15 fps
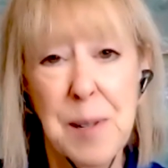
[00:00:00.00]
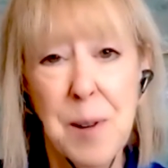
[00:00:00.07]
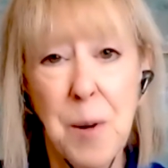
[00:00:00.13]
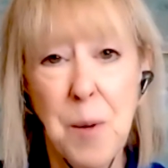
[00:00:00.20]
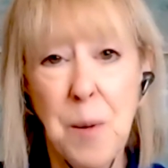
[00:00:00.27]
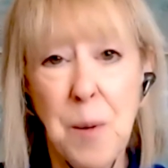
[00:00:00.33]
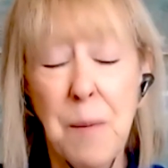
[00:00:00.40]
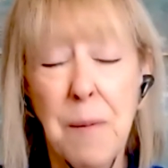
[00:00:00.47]

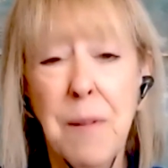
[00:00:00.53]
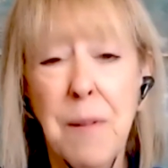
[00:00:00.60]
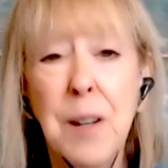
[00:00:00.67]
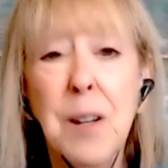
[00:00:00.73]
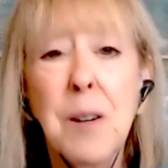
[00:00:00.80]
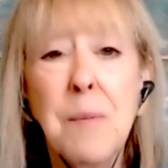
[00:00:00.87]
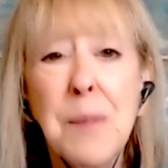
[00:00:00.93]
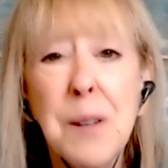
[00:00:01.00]
So the
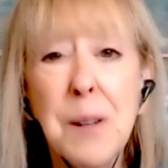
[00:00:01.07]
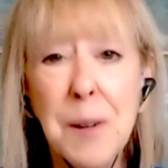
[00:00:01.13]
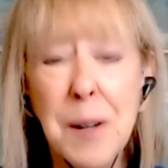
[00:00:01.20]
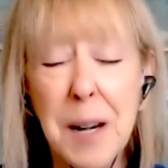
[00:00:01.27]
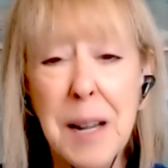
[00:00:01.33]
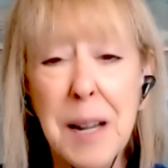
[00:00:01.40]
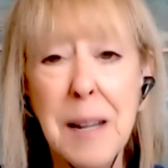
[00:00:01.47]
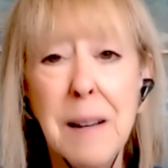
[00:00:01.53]

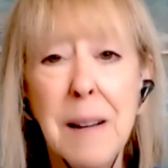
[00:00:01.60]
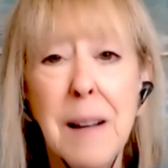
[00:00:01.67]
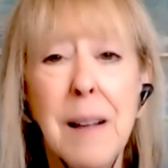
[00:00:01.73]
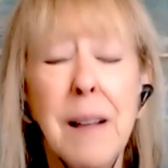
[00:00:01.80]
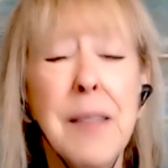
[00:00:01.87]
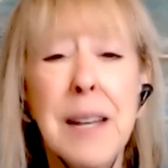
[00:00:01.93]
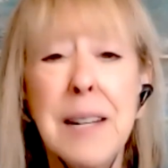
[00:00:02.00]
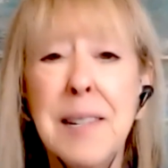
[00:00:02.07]
community
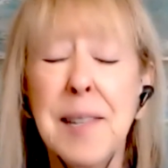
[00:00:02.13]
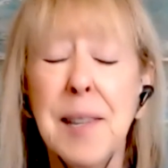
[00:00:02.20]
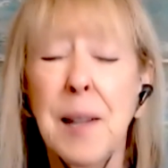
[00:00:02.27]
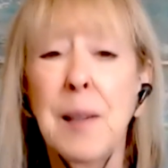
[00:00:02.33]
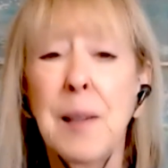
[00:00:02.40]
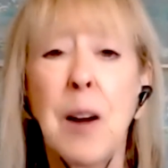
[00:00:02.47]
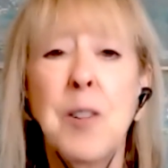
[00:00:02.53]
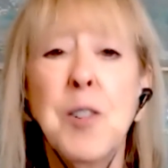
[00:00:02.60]
that is the
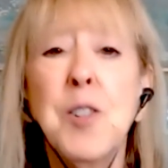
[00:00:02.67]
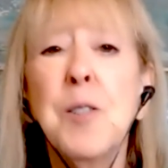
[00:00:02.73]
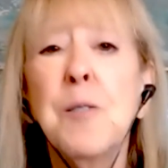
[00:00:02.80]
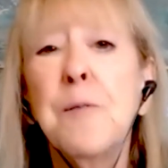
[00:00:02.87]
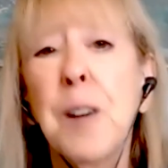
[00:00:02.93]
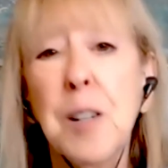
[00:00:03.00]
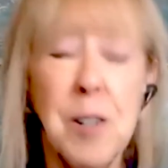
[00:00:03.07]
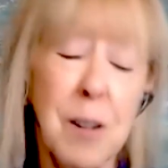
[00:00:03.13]
larger
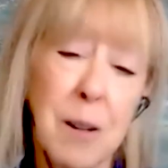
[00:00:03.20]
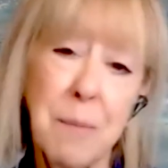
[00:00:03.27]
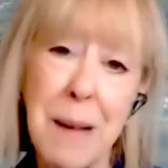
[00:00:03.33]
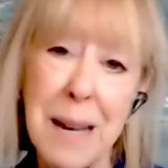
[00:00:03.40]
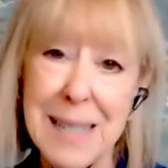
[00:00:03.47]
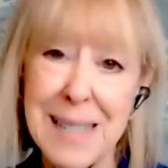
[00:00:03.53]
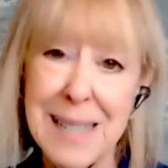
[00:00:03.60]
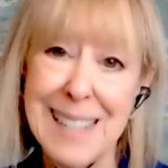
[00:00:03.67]
functional
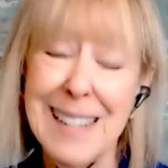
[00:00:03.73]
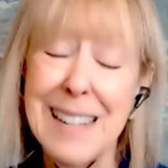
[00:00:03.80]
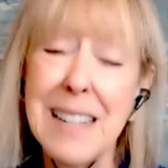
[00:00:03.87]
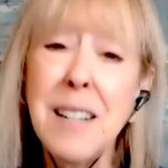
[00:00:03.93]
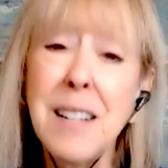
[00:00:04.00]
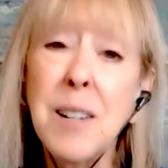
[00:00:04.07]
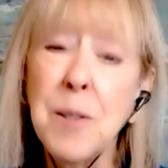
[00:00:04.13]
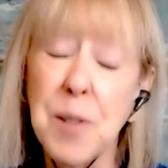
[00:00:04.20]
medicine
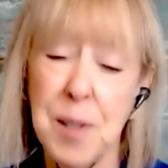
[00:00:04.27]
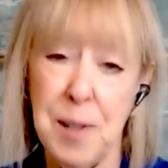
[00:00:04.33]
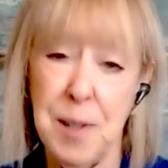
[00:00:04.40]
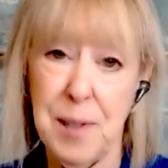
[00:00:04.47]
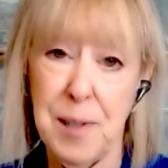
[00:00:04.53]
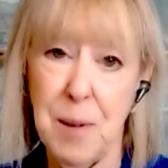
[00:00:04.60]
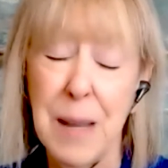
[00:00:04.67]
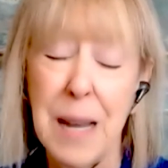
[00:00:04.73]

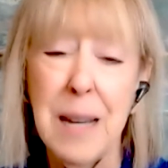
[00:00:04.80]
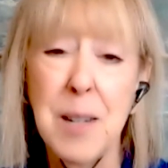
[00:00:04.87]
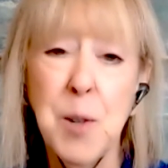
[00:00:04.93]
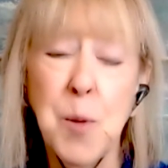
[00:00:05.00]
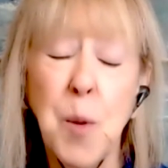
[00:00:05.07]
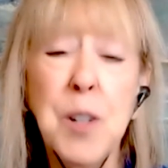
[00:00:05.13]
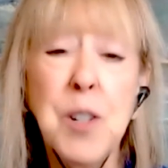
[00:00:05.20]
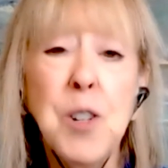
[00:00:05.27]
ecosystem
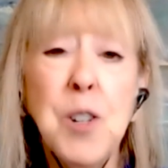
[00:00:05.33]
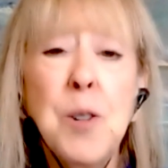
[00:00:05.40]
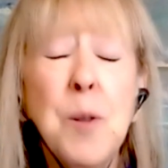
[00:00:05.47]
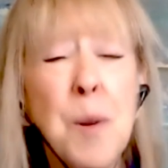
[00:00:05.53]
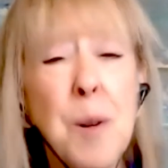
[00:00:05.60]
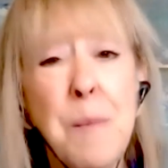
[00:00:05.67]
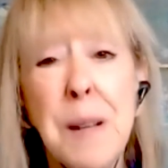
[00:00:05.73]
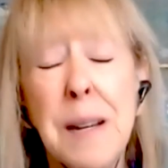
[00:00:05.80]
is what you
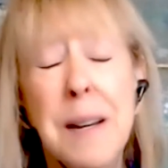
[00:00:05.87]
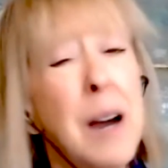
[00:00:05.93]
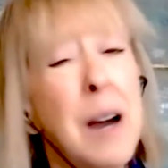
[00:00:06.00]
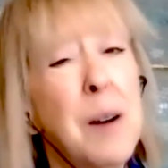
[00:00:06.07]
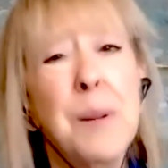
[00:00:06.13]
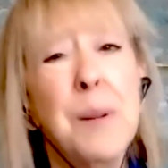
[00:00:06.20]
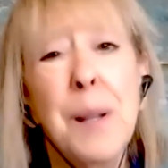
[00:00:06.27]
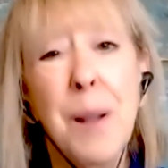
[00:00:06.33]
will be
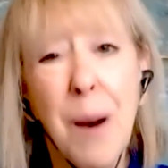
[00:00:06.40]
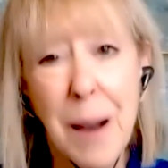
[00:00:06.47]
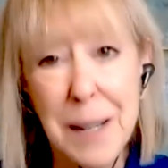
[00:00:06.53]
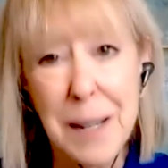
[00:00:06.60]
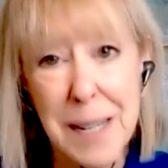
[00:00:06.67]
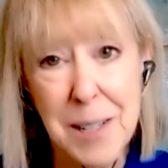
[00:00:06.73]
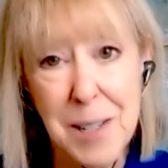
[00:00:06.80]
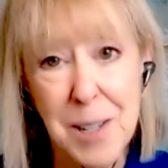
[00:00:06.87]
now
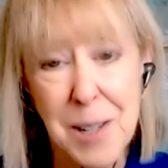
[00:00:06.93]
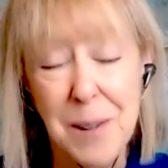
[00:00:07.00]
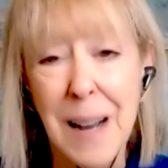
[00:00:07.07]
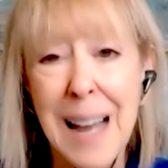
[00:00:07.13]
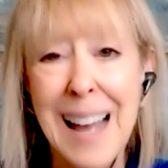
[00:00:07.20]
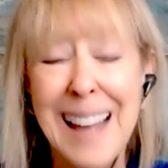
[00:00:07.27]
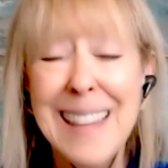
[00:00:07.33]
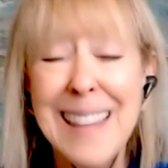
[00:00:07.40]
belonging to.
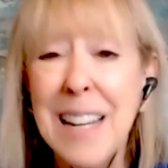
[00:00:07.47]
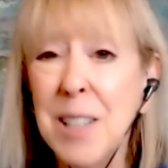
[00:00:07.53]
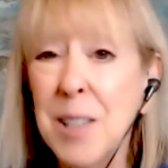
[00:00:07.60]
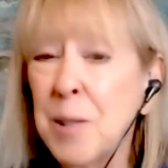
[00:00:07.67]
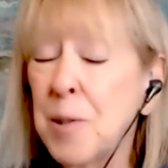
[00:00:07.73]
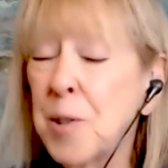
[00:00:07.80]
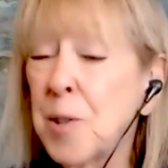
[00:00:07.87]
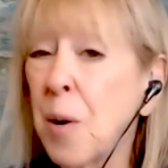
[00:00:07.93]
And that
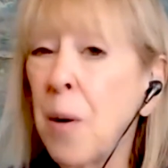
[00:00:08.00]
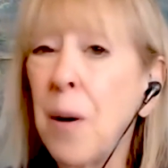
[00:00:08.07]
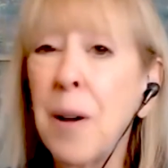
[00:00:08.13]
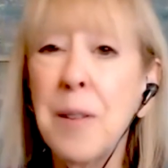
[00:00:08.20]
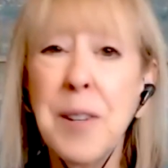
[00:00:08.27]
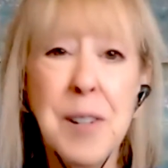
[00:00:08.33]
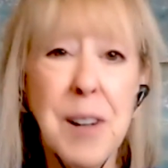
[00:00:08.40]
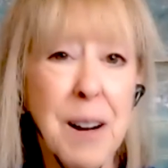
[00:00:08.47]
includes all
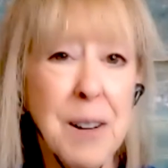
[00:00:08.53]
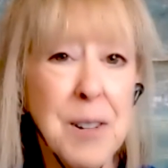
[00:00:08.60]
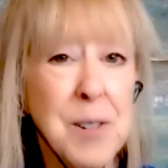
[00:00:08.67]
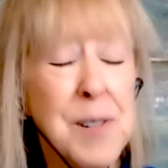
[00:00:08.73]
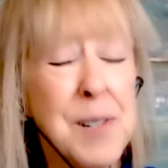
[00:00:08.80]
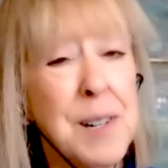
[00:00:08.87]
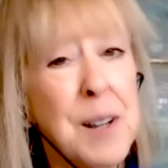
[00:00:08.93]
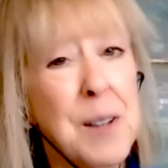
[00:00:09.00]
the
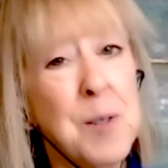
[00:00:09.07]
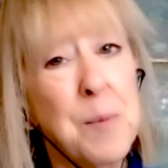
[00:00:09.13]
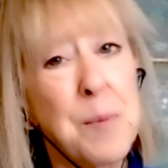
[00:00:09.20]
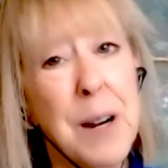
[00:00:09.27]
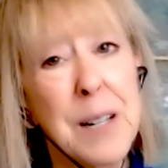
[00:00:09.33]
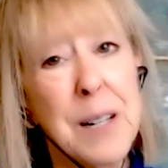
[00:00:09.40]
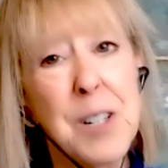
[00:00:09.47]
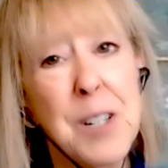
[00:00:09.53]
doctors and other
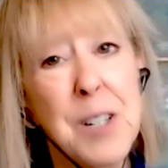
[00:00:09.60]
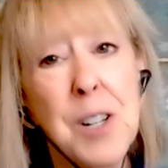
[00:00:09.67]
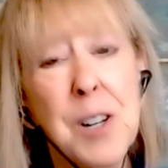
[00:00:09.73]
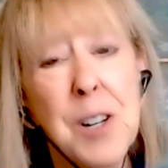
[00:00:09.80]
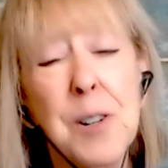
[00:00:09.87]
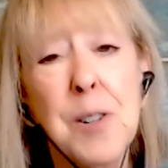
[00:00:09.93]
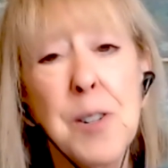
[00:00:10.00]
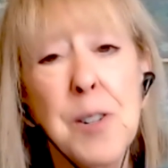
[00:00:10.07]

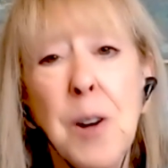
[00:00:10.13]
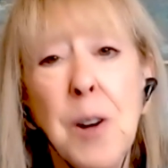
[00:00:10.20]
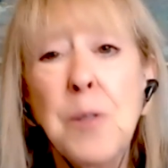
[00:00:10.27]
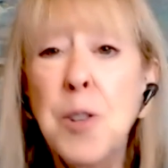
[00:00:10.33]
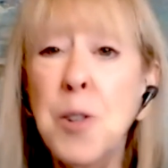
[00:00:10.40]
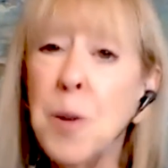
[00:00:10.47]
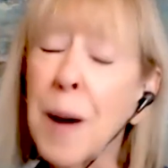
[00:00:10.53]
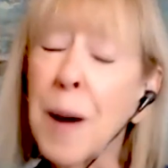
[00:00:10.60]
practitioners
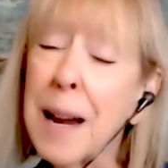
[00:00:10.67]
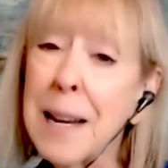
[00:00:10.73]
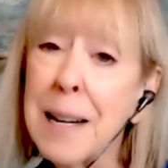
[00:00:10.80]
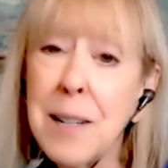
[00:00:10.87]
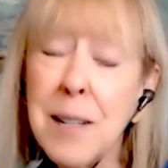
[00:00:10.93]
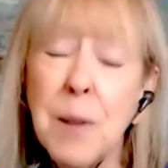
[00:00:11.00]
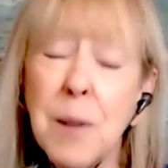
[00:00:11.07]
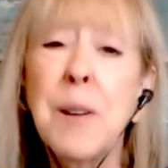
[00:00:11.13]
who
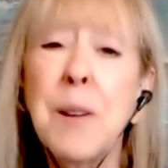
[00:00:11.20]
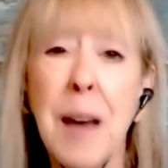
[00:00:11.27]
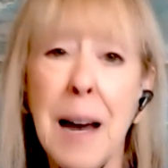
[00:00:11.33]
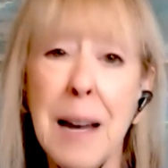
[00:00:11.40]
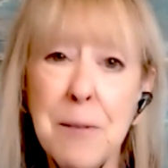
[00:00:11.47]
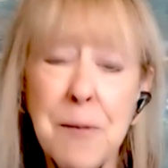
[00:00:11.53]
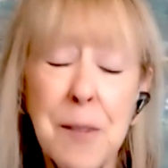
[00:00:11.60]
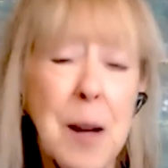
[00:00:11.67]
trained with
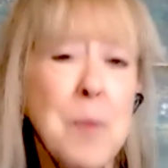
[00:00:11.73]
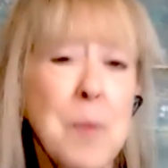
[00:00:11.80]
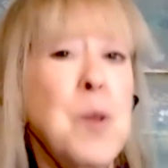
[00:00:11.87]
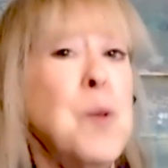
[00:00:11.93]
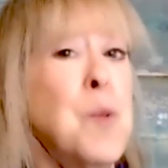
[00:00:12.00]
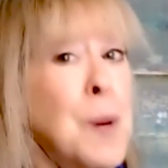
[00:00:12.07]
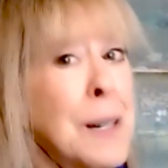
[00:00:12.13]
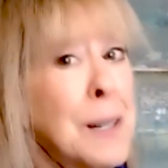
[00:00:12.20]
IFM, who
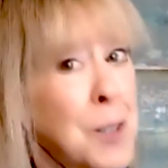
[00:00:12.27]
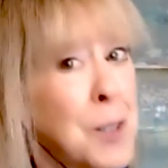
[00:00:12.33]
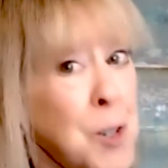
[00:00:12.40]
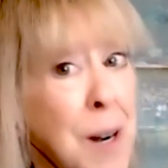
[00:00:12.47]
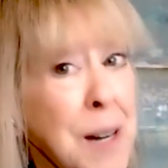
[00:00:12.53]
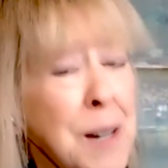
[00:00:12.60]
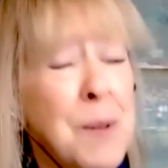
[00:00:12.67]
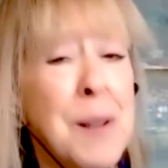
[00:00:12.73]
will
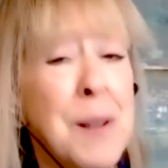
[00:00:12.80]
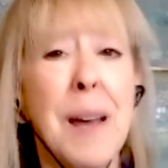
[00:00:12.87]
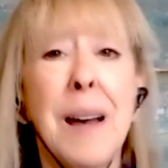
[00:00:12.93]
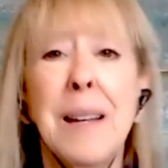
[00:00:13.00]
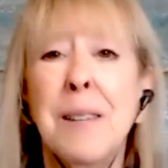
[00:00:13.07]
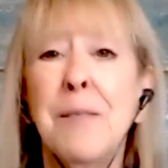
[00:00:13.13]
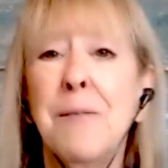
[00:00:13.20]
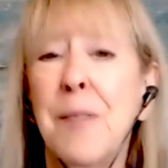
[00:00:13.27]
train with
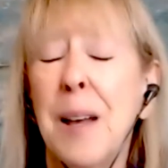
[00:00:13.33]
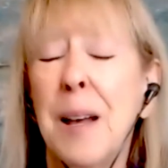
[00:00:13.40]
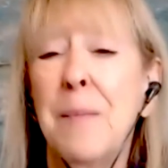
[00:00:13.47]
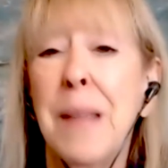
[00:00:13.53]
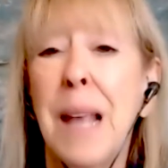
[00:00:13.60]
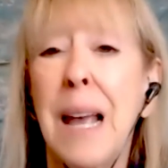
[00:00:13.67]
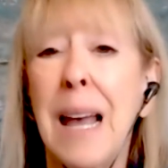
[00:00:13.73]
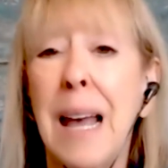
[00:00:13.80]

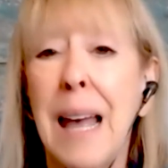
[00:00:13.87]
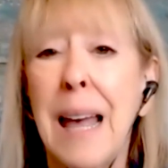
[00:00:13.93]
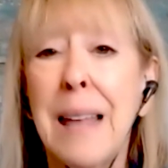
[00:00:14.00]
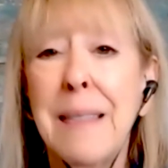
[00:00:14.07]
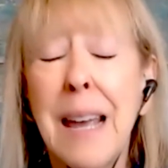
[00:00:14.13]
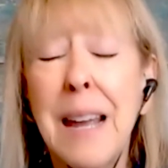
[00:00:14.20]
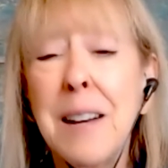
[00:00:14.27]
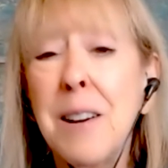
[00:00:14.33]
IFM,
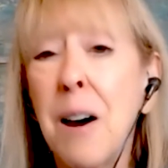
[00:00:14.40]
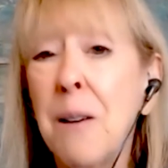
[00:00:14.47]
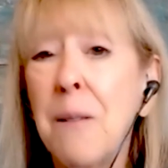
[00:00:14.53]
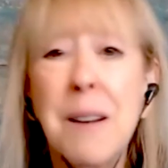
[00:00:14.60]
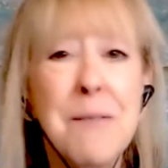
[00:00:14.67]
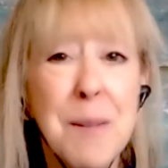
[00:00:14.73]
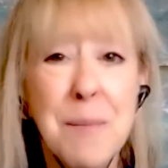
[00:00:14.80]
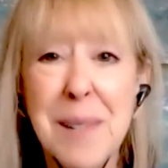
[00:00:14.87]
and they know
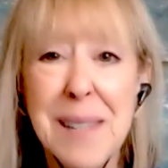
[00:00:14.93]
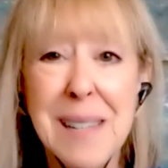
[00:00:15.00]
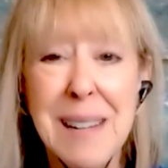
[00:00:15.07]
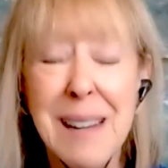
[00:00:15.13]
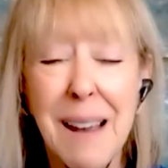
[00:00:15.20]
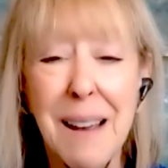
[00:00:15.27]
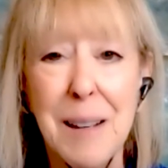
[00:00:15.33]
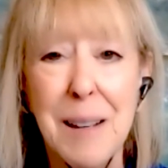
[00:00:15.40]

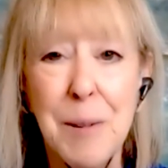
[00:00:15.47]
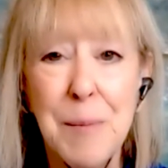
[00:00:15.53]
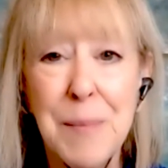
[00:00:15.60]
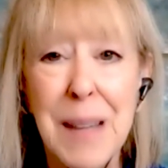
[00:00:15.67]
FMCA.